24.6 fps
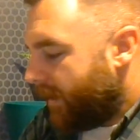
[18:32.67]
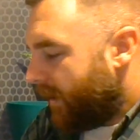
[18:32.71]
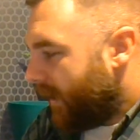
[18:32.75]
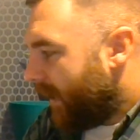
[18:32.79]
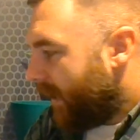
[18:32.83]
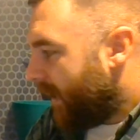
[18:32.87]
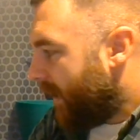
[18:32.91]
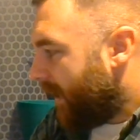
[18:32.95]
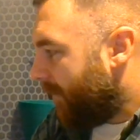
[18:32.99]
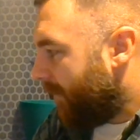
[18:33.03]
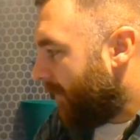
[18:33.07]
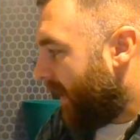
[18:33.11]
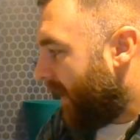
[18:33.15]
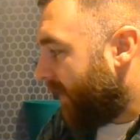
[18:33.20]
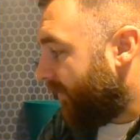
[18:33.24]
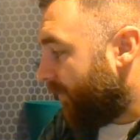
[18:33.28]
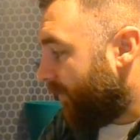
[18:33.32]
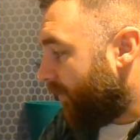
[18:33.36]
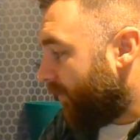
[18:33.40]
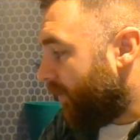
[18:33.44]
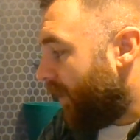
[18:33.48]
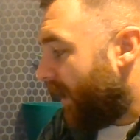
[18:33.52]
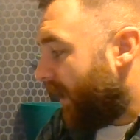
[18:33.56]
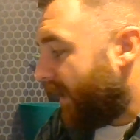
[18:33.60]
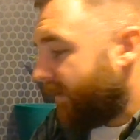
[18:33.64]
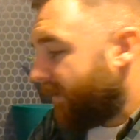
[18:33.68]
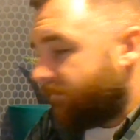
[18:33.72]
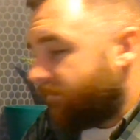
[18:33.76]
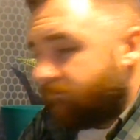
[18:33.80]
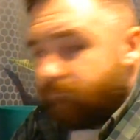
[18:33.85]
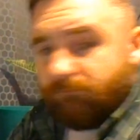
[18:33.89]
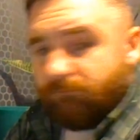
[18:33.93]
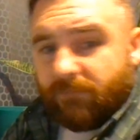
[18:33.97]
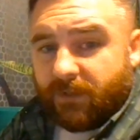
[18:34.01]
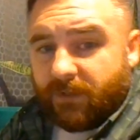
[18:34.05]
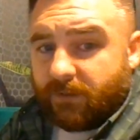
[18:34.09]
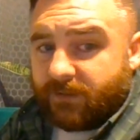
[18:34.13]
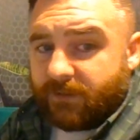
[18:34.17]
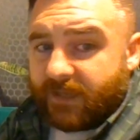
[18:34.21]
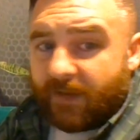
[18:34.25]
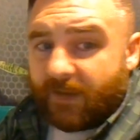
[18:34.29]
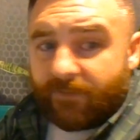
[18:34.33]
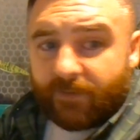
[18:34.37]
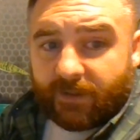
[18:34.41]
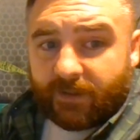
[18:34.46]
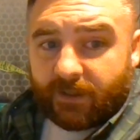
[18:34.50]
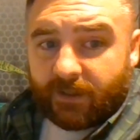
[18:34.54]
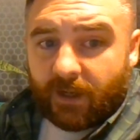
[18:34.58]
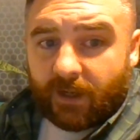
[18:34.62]
now. And they're
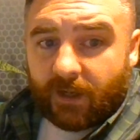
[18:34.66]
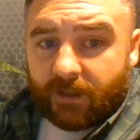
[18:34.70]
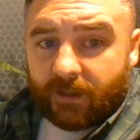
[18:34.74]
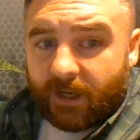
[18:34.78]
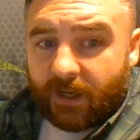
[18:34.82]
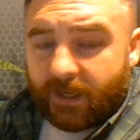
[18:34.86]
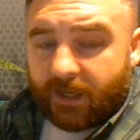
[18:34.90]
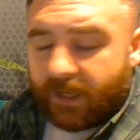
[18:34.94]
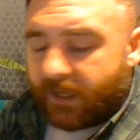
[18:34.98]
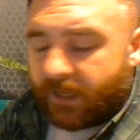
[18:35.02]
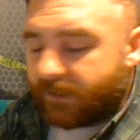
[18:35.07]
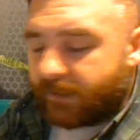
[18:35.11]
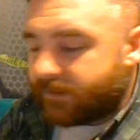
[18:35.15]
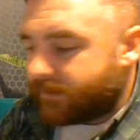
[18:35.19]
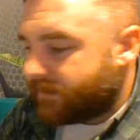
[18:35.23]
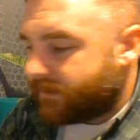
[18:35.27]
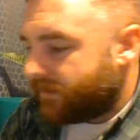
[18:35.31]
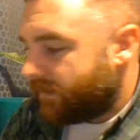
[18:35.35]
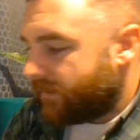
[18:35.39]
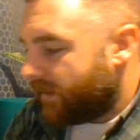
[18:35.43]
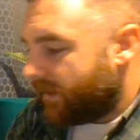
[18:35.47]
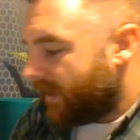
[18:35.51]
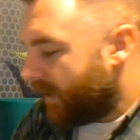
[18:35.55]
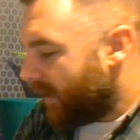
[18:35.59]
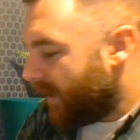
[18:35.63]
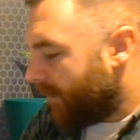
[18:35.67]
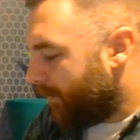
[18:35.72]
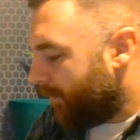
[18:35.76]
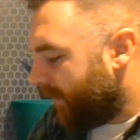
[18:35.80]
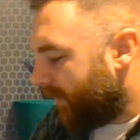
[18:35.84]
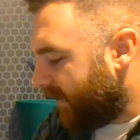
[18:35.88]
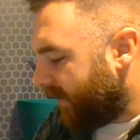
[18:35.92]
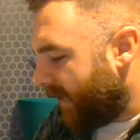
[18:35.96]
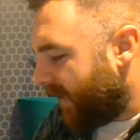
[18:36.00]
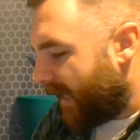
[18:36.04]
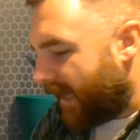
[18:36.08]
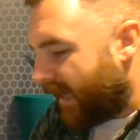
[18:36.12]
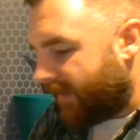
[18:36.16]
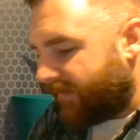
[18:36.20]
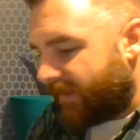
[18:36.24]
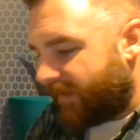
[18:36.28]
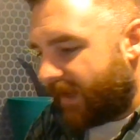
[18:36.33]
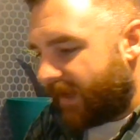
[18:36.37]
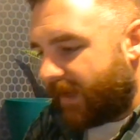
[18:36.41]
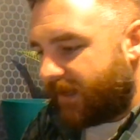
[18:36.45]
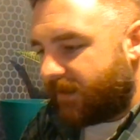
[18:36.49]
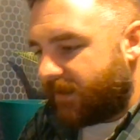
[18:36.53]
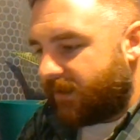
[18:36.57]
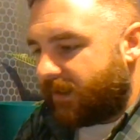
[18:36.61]
definitely not 9/8. But yet
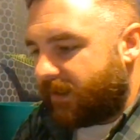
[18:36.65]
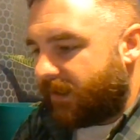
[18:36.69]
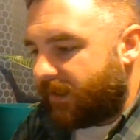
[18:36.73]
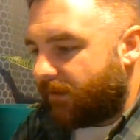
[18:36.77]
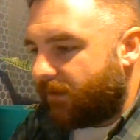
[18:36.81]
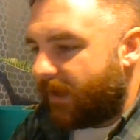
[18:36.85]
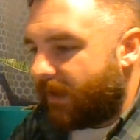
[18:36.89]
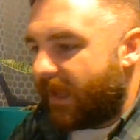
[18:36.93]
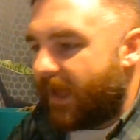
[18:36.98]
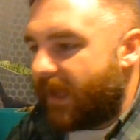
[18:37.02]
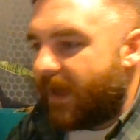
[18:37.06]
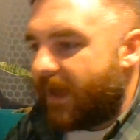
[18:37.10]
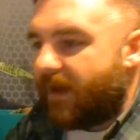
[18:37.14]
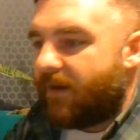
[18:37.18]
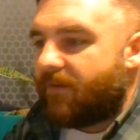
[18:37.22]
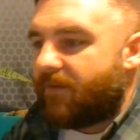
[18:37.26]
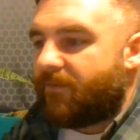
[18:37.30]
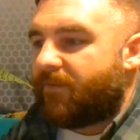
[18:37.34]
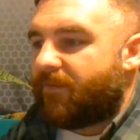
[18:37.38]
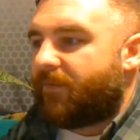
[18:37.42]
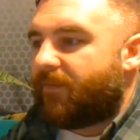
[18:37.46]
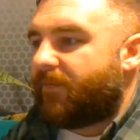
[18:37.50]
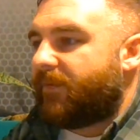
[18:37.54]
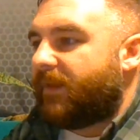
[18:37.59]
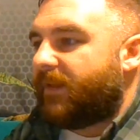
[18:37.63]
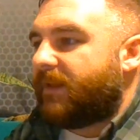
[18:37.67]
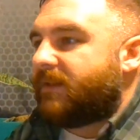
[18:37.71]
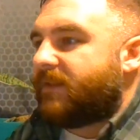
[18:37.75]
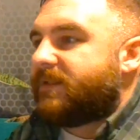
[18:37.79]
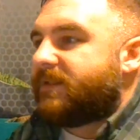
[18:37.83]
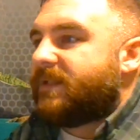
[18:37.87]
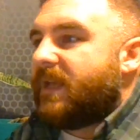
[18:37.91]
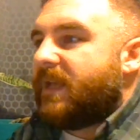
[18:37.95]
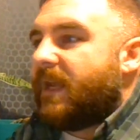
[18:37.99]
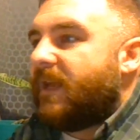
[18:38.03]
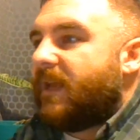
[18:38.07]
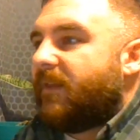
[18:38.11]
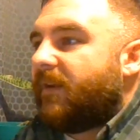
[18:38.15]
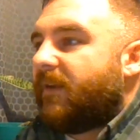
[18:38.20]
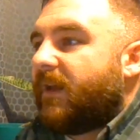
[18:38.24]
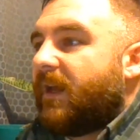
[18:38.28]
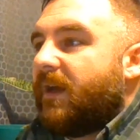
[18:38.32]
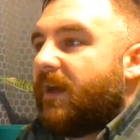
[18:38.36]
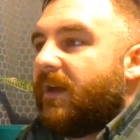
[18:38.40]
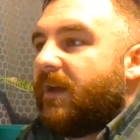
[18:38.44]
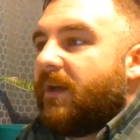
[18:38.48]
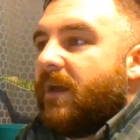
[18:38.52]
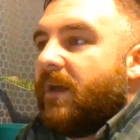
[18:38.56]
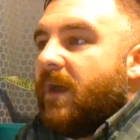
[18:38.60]
then he'll have, let's say, like
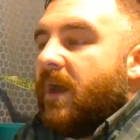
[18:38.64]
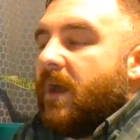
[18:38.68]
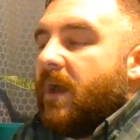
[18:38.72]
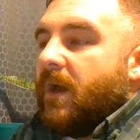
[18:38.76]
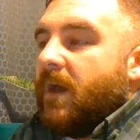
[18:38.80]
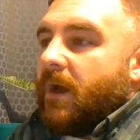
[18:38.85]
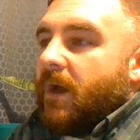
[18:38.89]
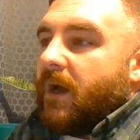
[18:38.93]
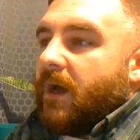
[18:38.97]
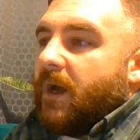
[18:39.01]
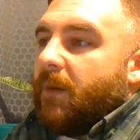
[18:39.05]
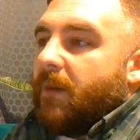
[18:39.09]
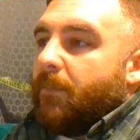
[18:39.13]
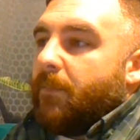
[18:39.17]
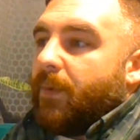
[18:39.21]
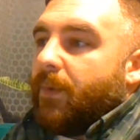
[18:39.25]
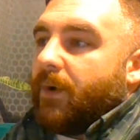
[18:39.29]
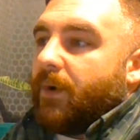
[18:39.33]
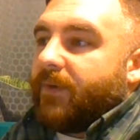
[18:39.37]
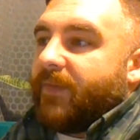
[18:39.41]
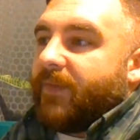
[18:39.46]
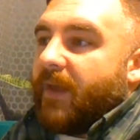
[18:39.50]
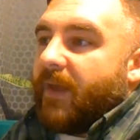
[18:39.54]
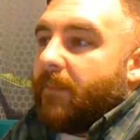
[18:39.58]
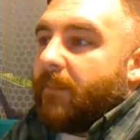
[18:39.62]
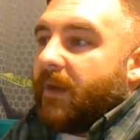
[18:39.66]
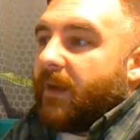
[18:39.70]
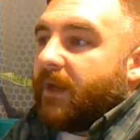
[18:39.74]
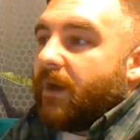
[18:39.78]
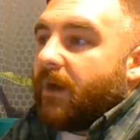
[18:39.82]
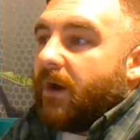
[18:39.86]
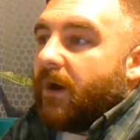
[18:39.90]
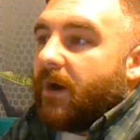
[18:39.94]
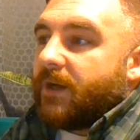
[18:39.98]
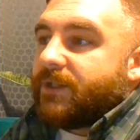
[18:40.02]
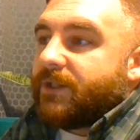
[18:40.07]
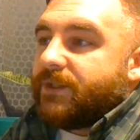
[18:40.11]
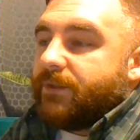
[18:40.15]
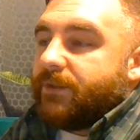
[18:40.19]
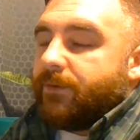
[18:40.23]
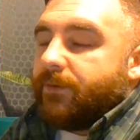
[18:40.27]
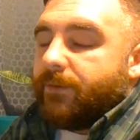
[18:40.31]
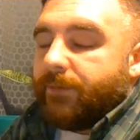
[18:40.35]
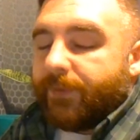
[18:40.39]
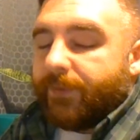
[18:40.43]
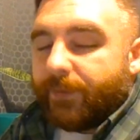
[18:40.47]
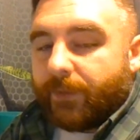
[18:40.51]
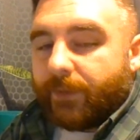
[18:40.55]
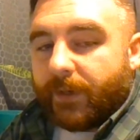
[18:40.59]
a book that might cost
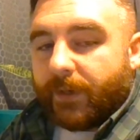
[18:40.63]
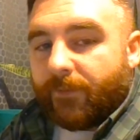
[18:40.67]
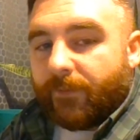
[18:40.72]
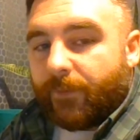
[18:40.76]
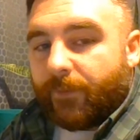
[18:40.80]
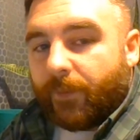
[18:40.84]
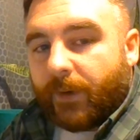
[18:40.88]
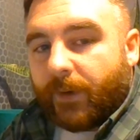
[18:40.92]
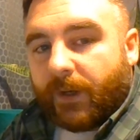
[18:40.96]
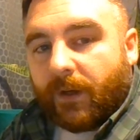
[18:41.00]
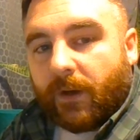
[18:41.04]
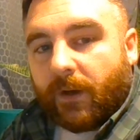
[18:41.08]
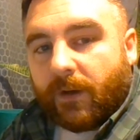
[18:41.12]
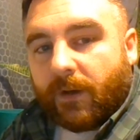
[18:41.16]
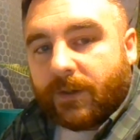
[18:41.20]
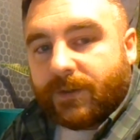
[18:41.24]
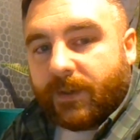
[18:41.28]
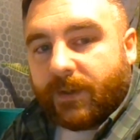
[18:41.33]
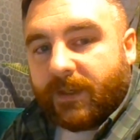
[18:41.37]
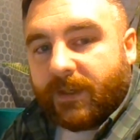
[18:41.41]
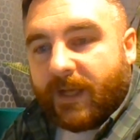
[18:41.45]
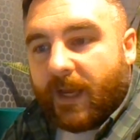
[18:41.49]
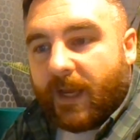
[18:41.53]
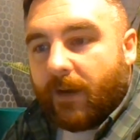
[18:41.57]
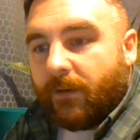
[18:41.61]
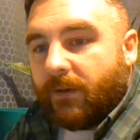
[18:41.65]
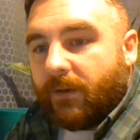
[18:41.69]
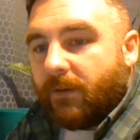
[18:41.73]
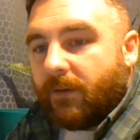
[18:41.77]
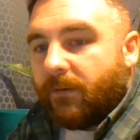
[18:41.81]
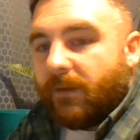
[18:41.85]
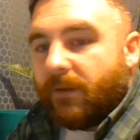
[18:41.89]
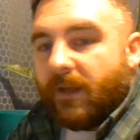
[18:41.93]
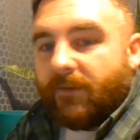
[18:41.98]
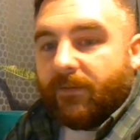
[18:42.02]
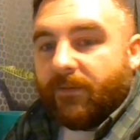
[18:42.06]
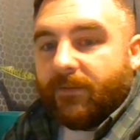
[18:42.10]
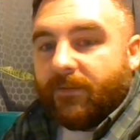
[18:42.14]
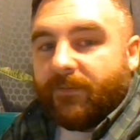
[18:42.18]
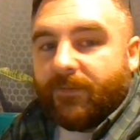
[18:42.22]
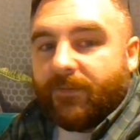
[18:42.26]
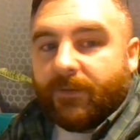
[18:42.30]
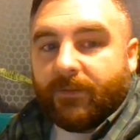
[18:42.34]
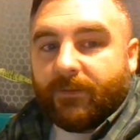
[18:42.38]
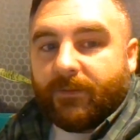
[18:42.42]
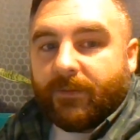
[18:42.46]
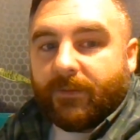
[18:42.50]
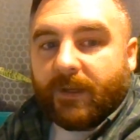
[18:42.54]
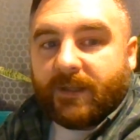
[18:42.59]
you $30 or $40 right now, and he'll have it
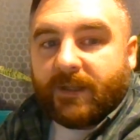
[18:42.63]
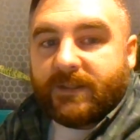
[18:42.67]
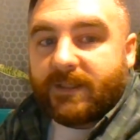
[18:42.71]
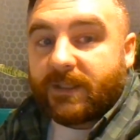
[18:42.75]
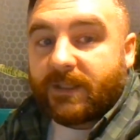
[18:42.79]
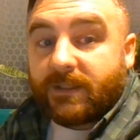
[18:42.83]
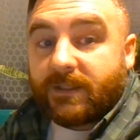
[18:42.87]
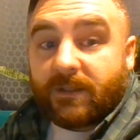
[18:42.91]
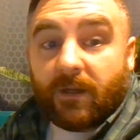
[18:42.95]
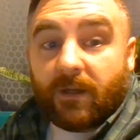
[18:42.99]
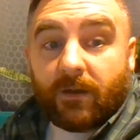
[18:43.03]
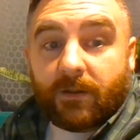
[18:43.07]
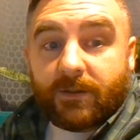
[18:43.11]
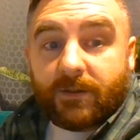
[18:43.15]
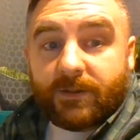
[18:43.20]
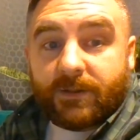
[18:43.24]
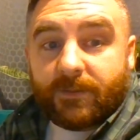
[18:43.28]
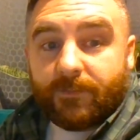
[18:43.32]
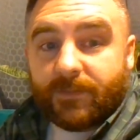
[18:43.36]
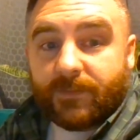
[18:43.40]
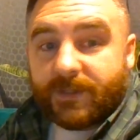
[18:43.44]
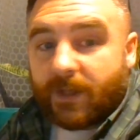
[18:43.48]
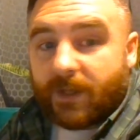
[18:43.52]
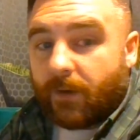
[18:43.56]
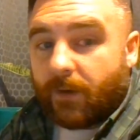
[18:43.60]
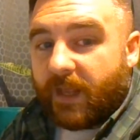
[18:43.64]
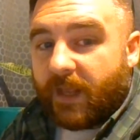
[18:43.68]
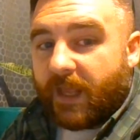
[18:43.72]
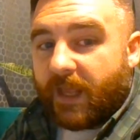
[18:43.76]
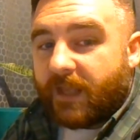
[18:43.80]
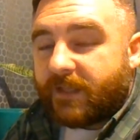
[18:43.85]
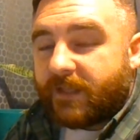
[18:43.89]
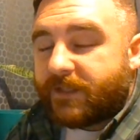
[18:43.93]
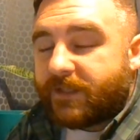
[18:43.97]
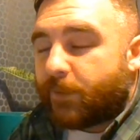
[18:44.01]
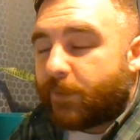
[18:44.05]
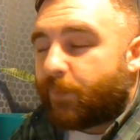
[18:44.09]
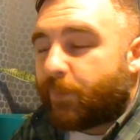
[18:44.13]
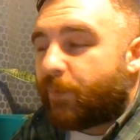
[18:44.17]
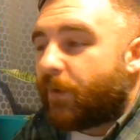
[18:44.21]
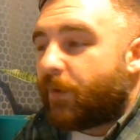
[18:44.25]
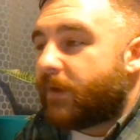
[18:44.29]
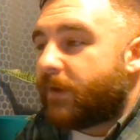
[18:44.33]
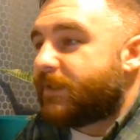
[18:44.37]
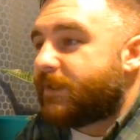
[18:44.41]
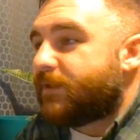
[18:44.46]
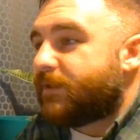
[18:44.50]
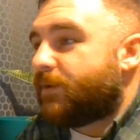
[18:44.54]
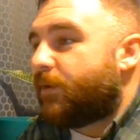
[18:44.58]
for like $6. So the
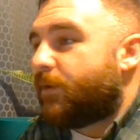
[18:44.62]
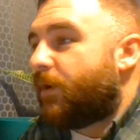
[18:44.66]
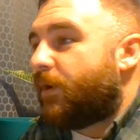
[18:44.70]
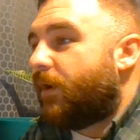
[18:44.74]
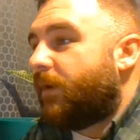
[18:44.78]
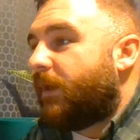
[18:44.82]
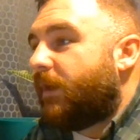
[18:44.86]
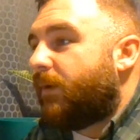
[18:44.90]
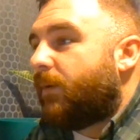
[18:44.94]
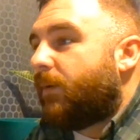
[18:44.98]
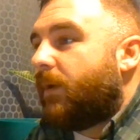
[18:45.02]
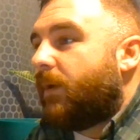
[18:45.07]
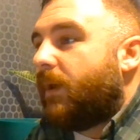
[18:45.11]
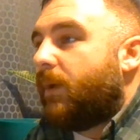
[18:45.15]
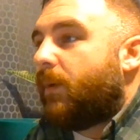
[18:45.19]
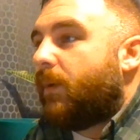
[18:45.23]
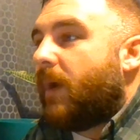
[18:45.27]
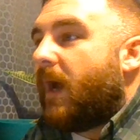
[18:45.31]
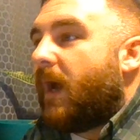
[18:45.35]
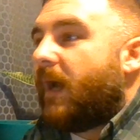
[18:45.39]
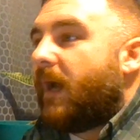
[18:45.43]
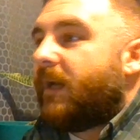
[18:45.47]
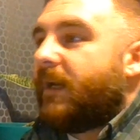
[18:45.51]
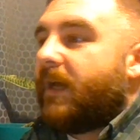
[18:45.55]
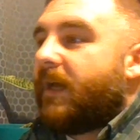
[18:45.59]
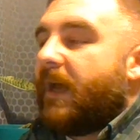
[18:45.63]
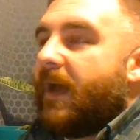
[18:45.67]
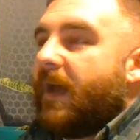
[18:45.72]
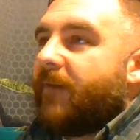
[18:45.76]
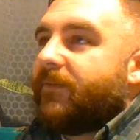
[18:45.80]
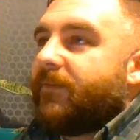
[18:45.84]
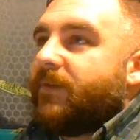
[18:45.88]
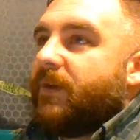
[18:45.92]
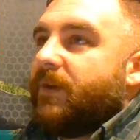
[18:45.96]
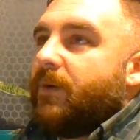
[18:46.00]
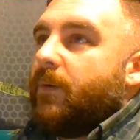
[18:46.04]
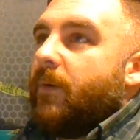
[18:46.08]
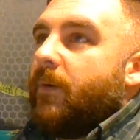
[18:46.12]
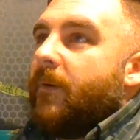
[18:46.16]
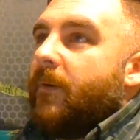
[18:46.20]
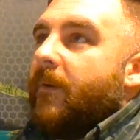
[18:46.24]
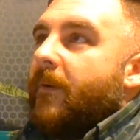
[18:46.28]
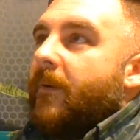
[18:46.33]
prices are all, you kind of have to,